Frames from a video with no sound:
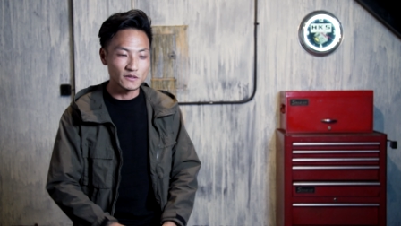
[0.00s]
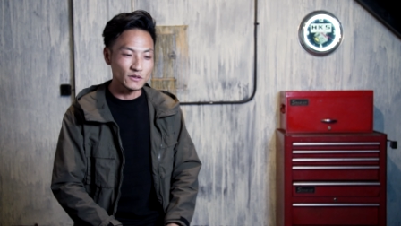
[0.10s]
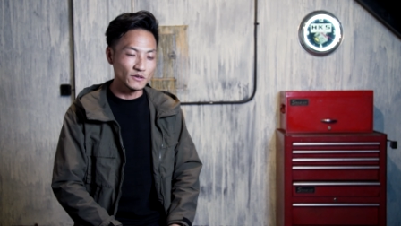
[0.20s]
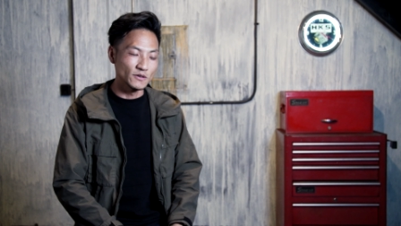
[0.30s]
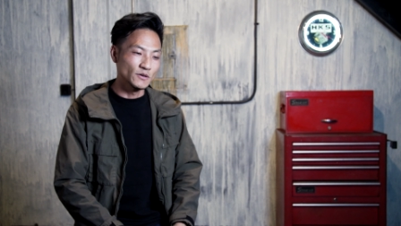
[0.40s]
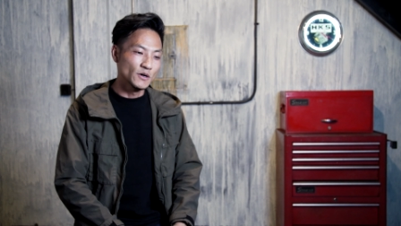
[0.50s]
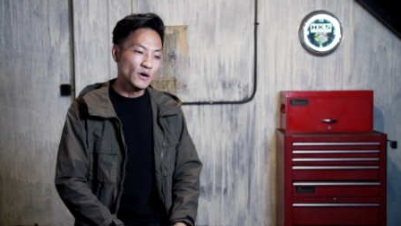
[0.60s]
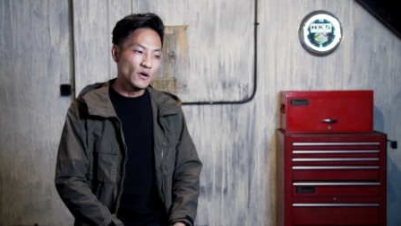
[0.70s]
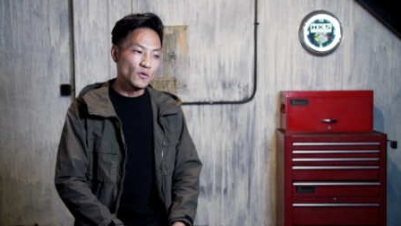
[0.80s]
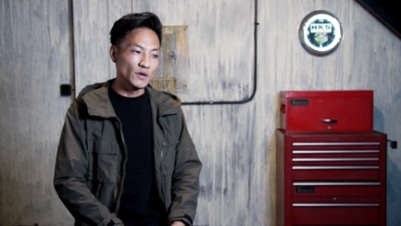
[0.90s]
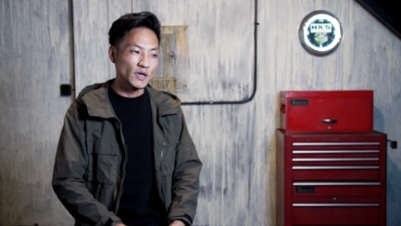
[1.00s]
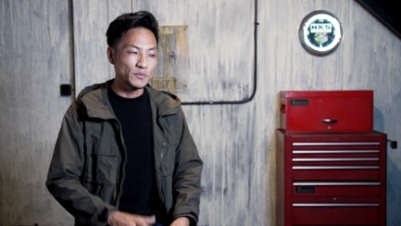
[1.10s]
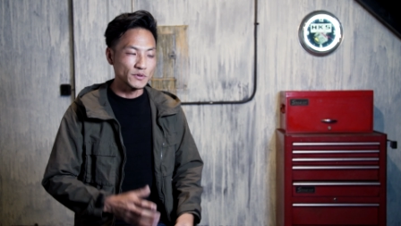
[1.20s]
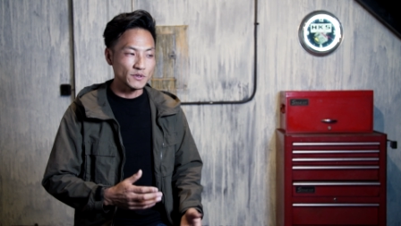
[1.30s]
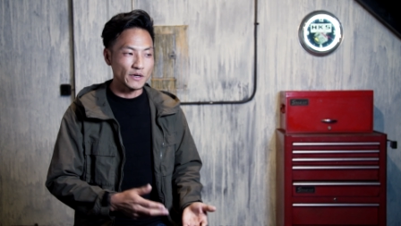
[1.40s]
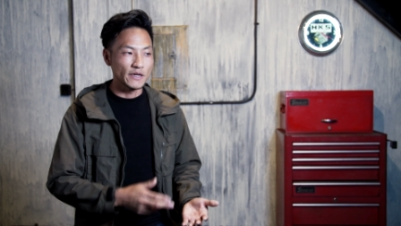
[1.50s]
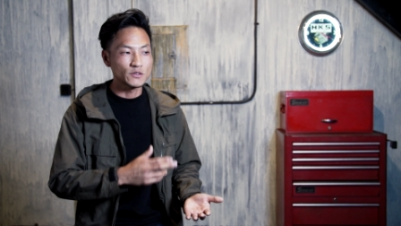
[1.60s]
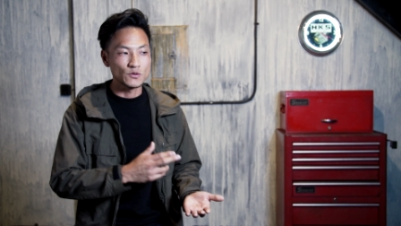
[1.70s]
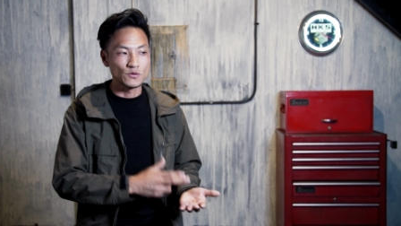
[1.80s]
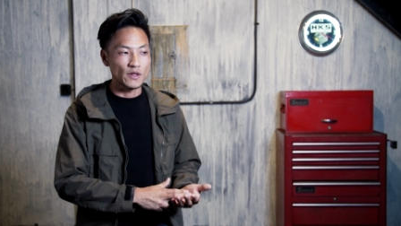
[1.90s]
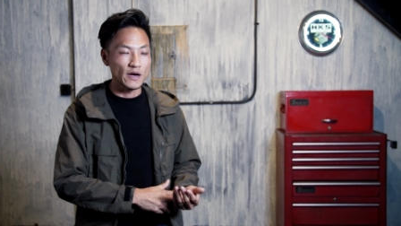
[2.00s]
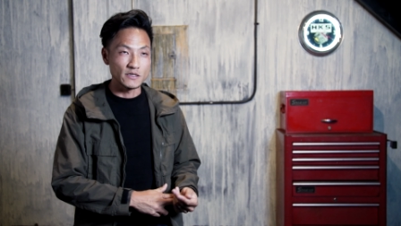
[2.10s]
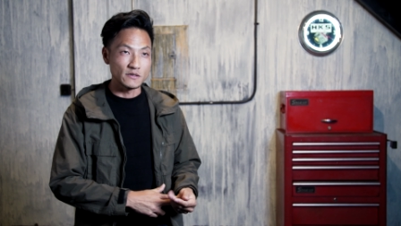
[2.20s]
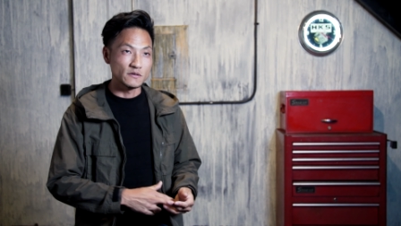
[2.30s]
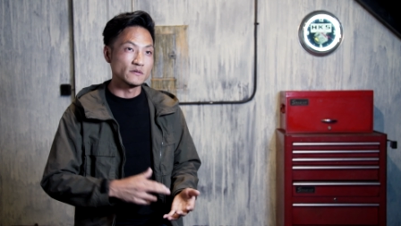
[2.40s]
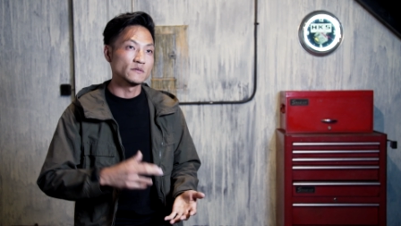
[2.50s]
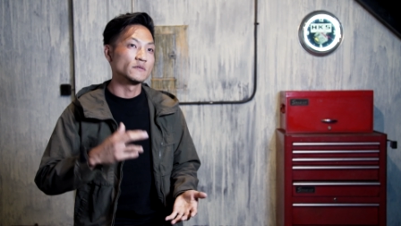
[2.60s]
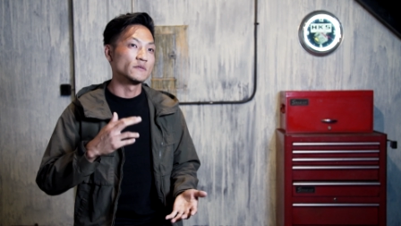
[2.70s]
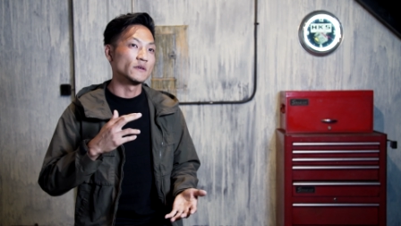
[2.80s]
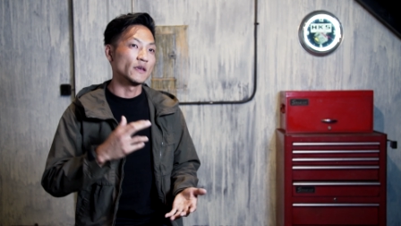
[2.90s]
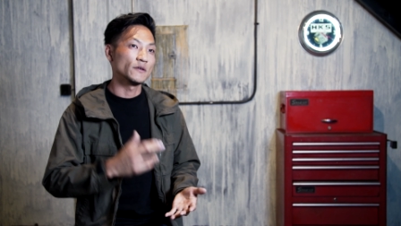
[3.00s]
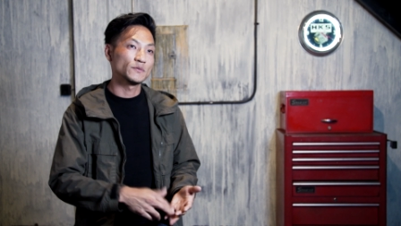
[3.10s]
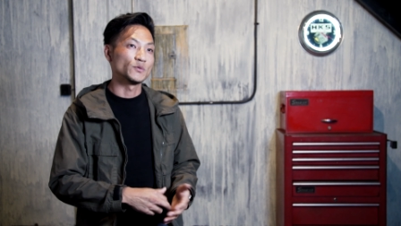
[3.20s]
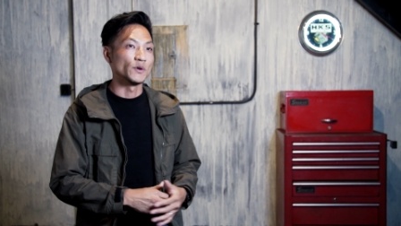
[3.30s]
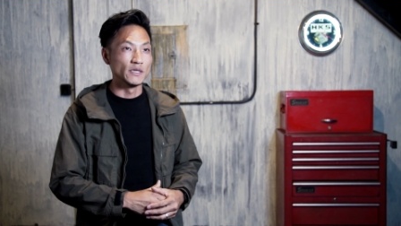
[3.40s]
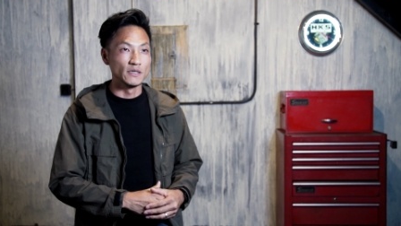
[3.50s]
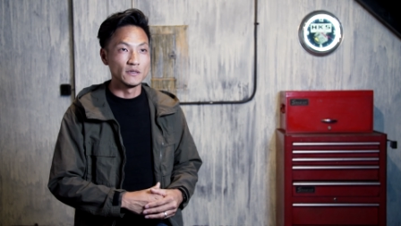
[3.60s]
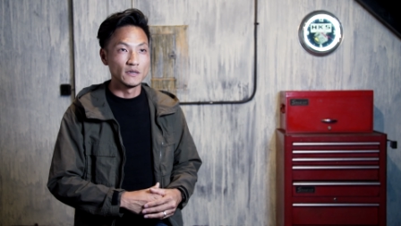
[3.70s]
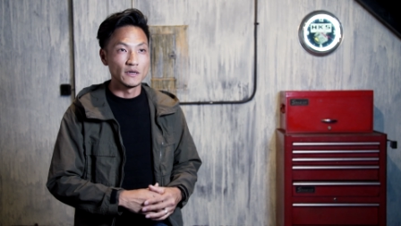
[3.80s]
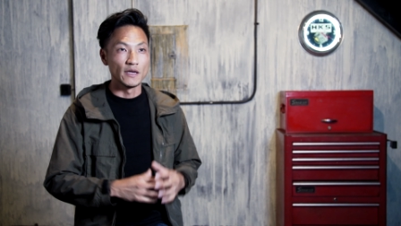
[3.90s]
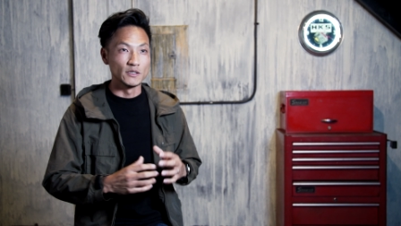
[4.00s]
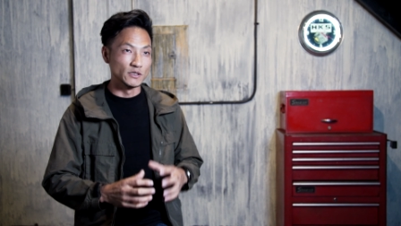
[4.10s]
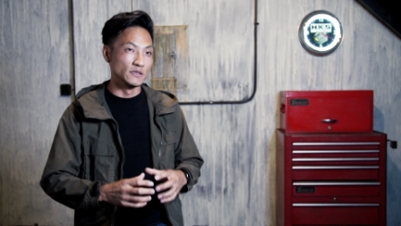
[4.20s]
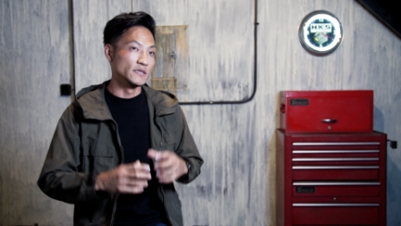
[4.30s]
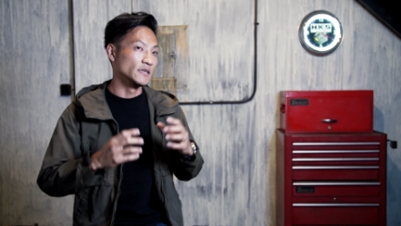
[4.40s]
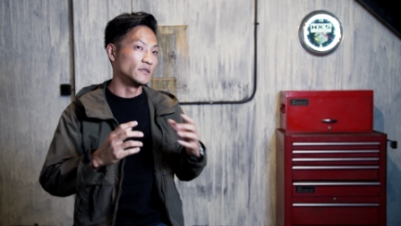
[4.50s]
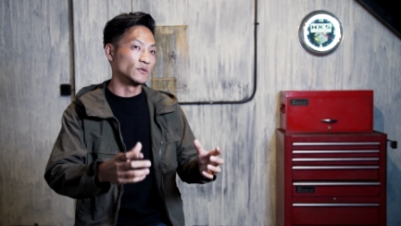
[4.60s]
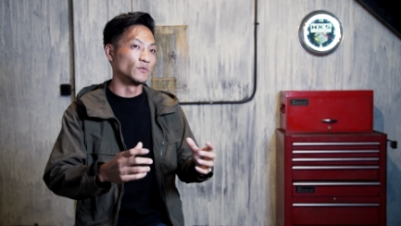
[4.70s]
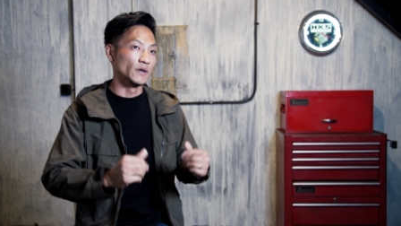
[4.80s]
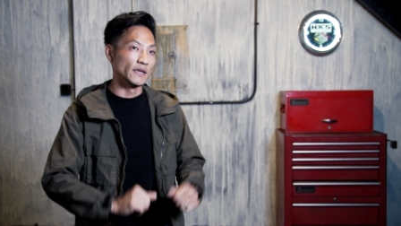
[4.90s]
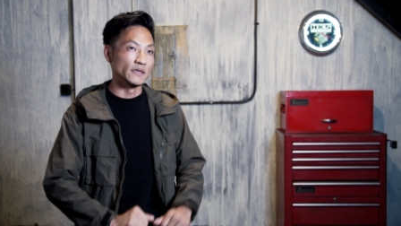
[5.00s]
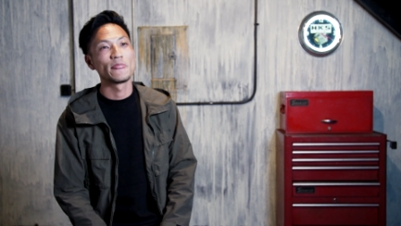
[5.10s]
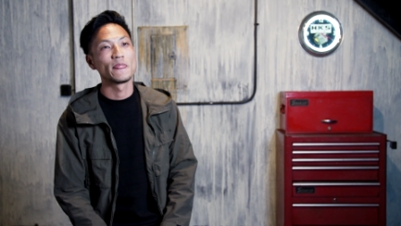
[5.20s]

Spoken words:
So we're gonna put the S2000 F20 engine into 190.